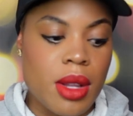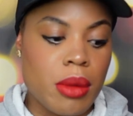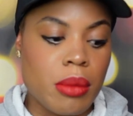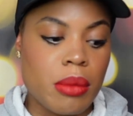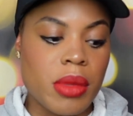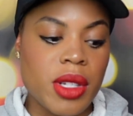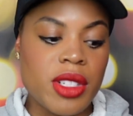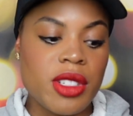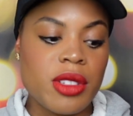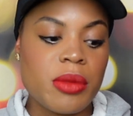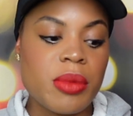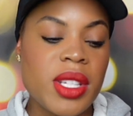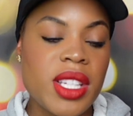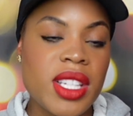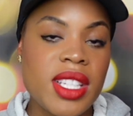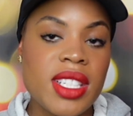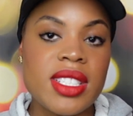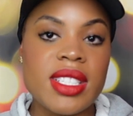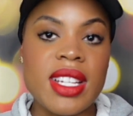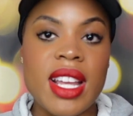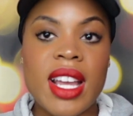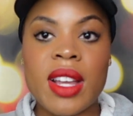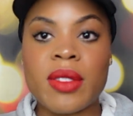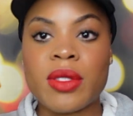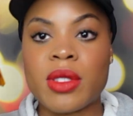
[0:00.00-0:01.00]
Bitter
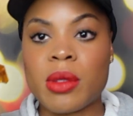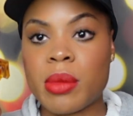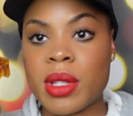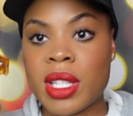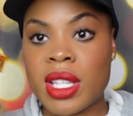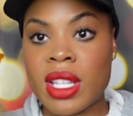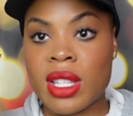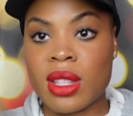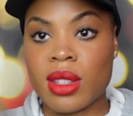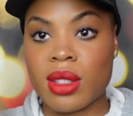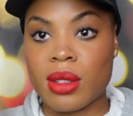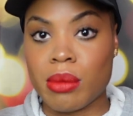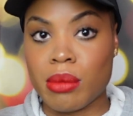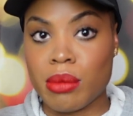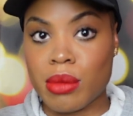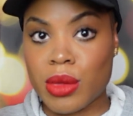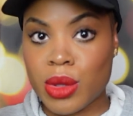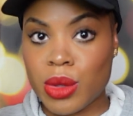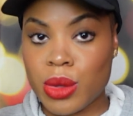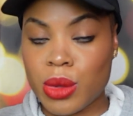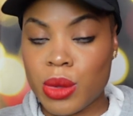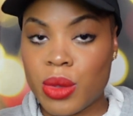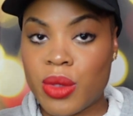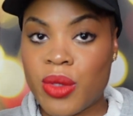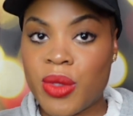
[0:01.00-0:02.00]
Peach, I have to be in the
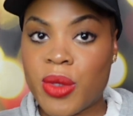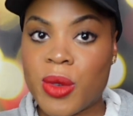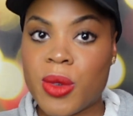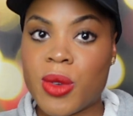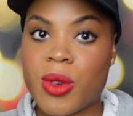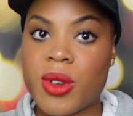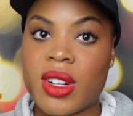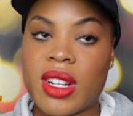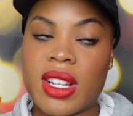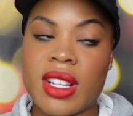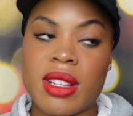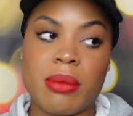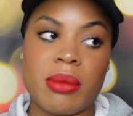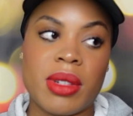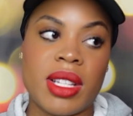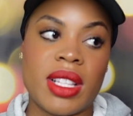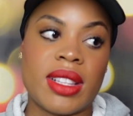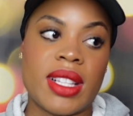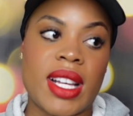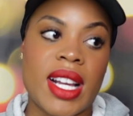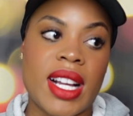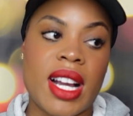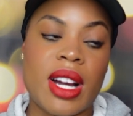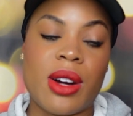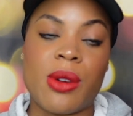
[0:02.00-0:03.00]
mood for and be
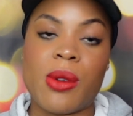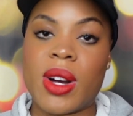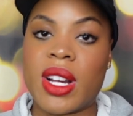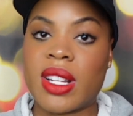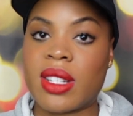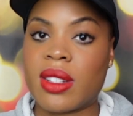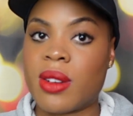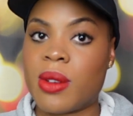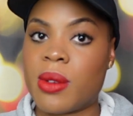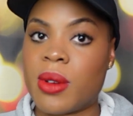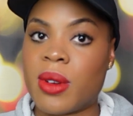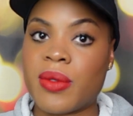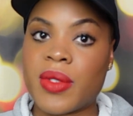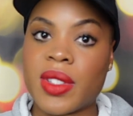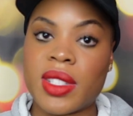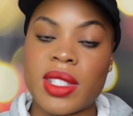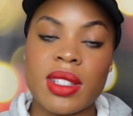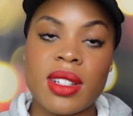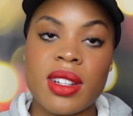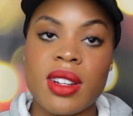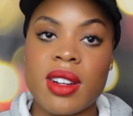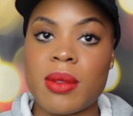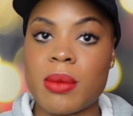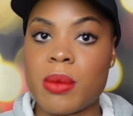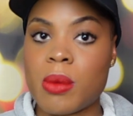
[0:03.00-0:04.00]
like, oh, I know I'm
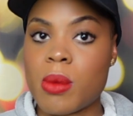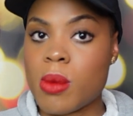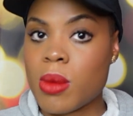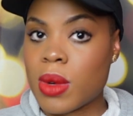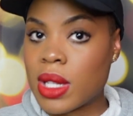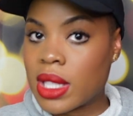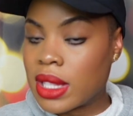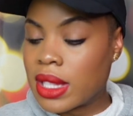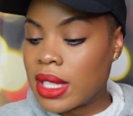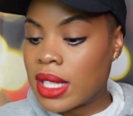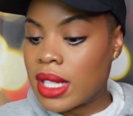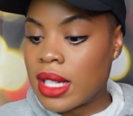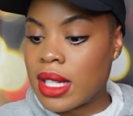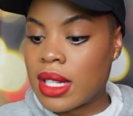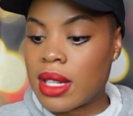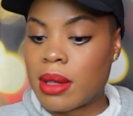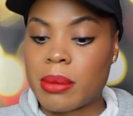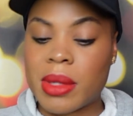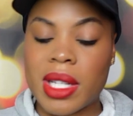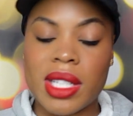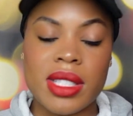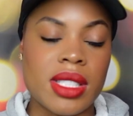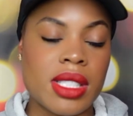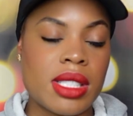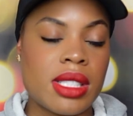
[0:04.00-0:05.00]
finna come with it. I'm
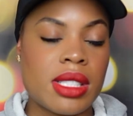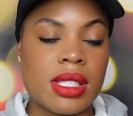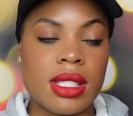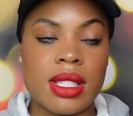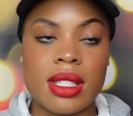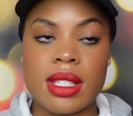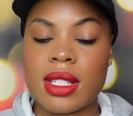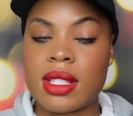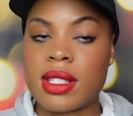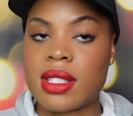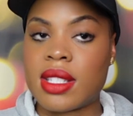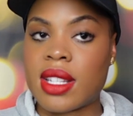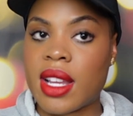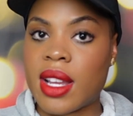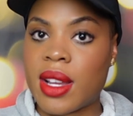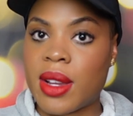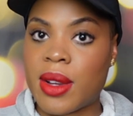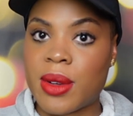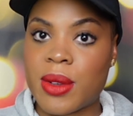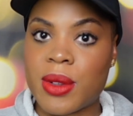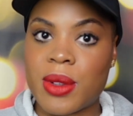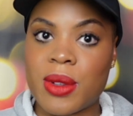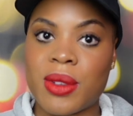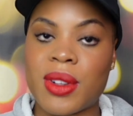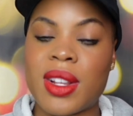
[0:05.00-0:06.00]
about to shut it
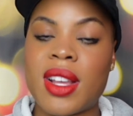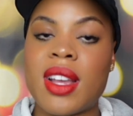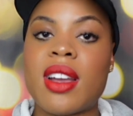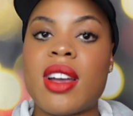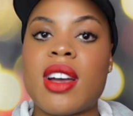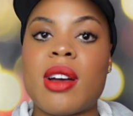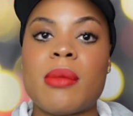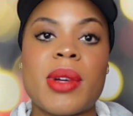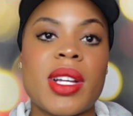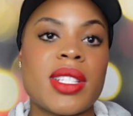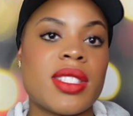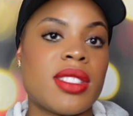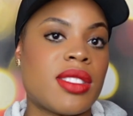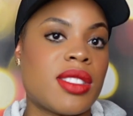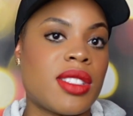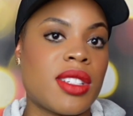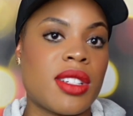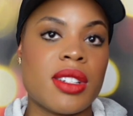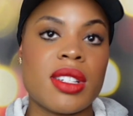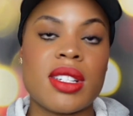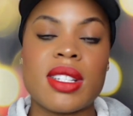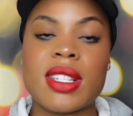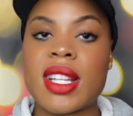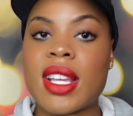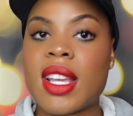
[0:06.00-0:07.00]
down. I'm about to
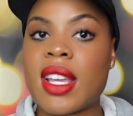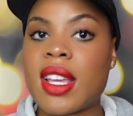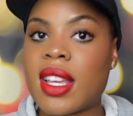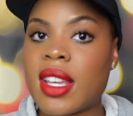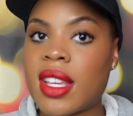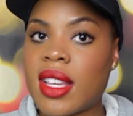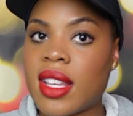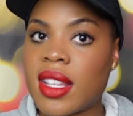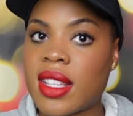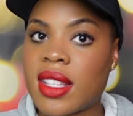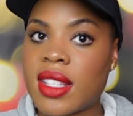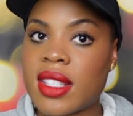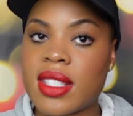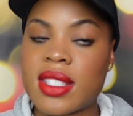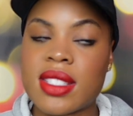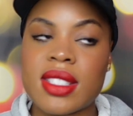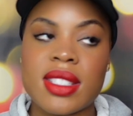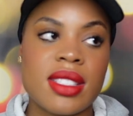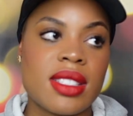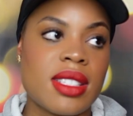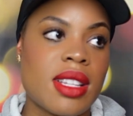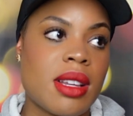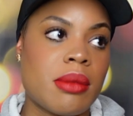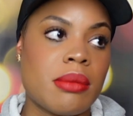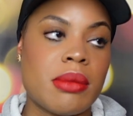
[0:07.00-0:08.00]
turn
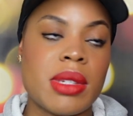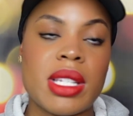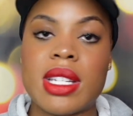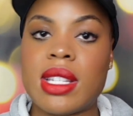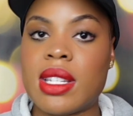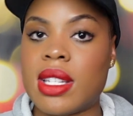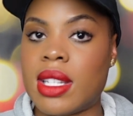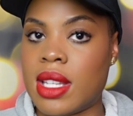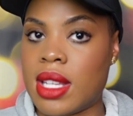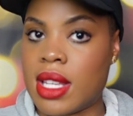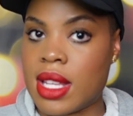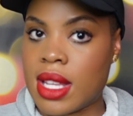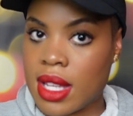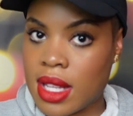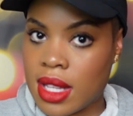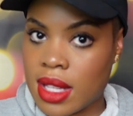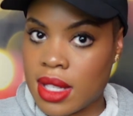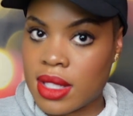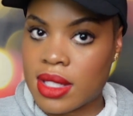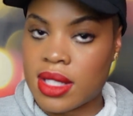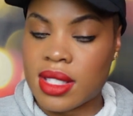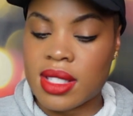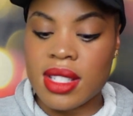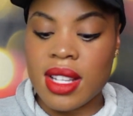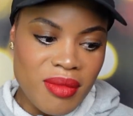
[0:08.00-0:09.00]
heads. I mean,
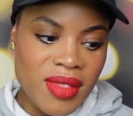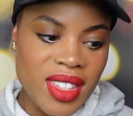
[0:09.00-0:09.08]
yes.